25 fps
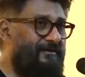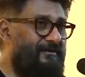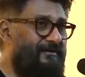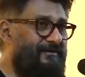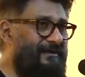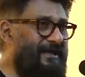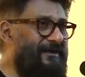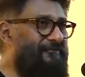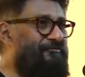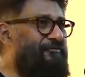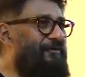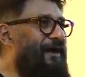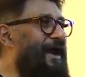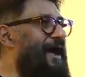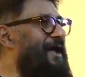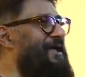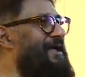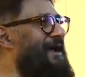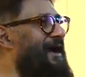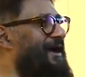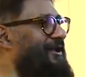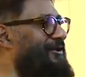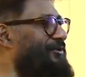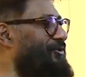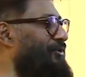that why
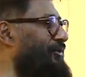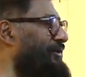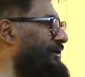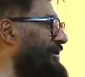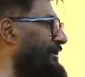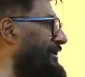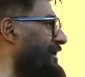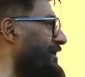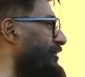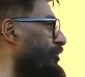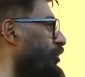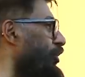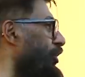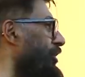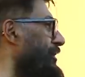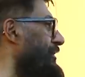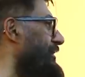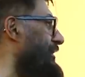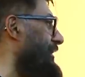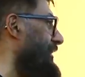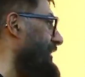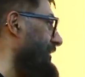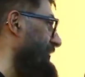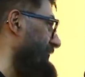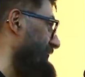are you digging old
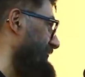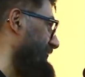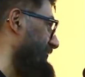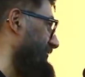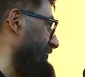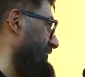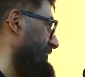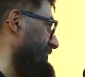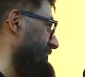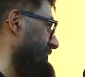graves?